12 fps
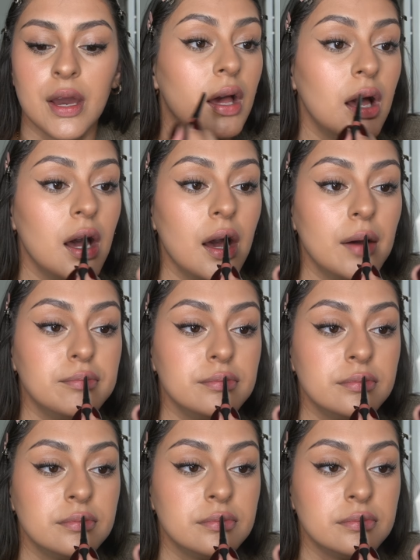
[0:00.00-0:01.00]

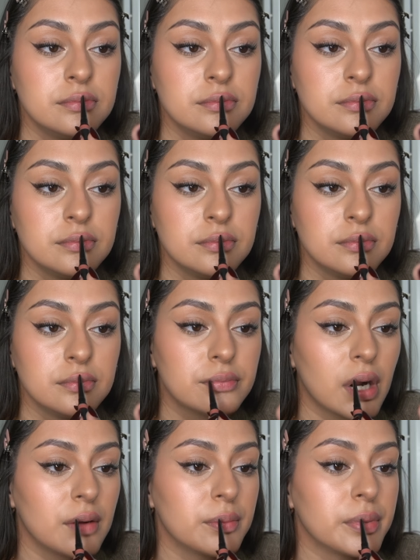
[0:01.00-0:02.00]

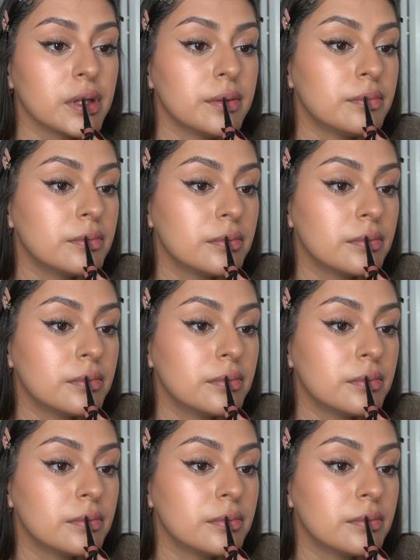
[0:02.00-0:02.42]
Probably.